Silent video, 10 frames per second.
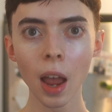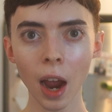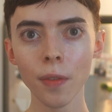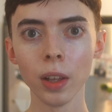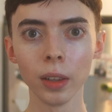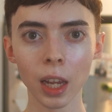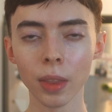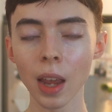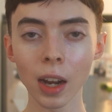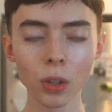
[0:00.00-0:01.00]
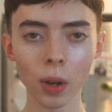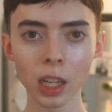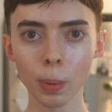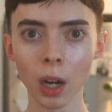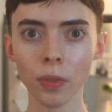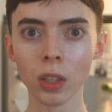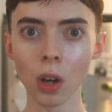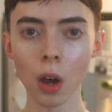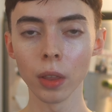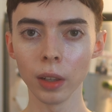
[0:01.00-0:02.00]
have the, the actual S P F that's
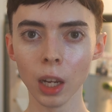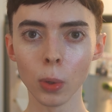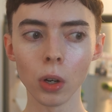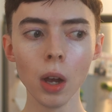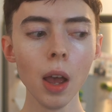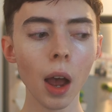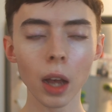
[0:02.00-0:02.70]
on the label,